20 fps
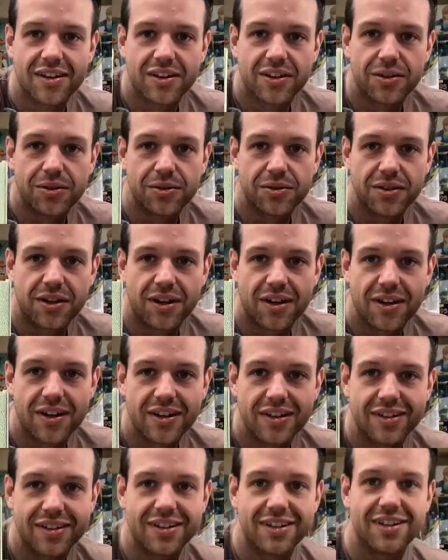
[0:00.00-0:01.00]
Gold
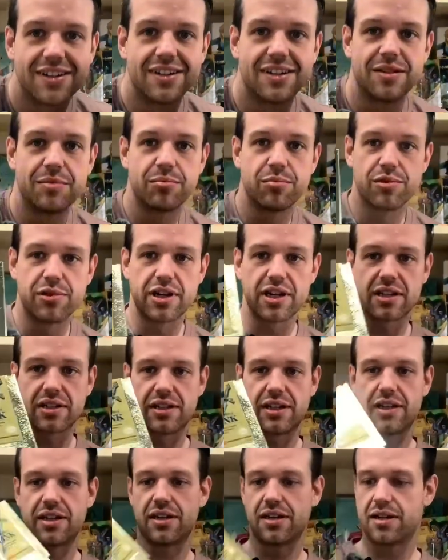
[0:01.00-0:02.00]
cart, pretty
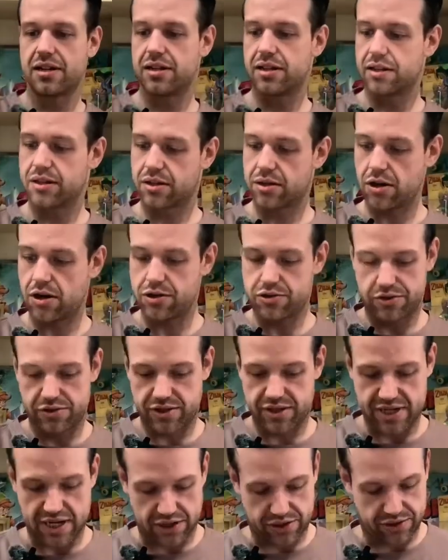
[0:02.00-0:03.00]
clean. The cartridge
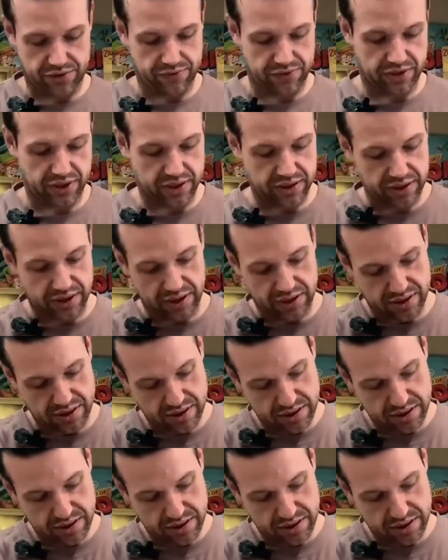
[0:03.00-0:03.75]
is actually really clean.